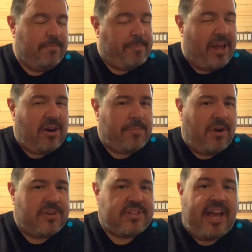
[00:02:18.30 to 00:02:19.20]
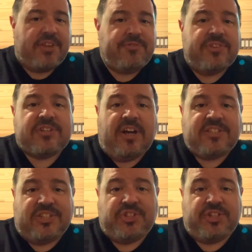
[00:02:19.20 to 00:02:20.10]
Panhard bars, as we
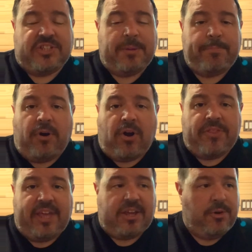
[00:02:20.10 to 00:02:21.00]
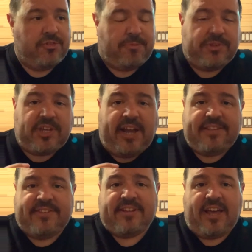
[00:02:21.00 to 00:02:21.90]
discussed, is just a bar that goes from side
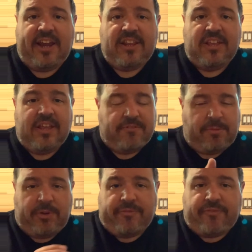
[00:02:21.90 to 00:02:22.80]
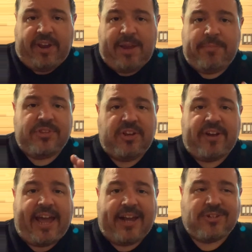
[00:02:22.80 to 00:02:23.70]
to side from your frame to
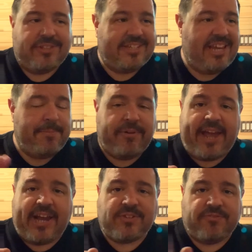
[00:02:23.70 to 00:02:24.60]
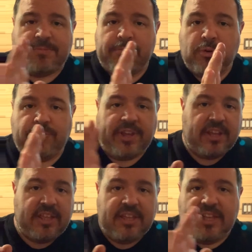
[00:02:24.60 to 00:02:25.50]
your axle to keep your axle from
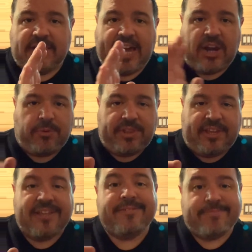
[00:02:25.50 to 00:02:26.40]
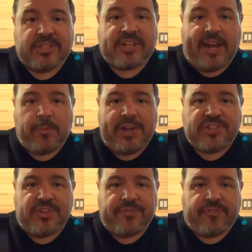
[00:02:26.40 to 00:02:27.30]
moving laterally, sideways
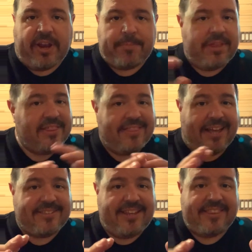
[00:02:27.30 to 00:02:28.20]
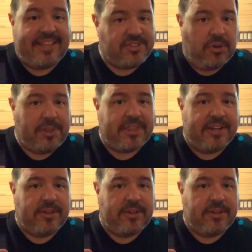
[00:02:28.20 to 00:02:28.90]
in your frame. That's it, that's all that they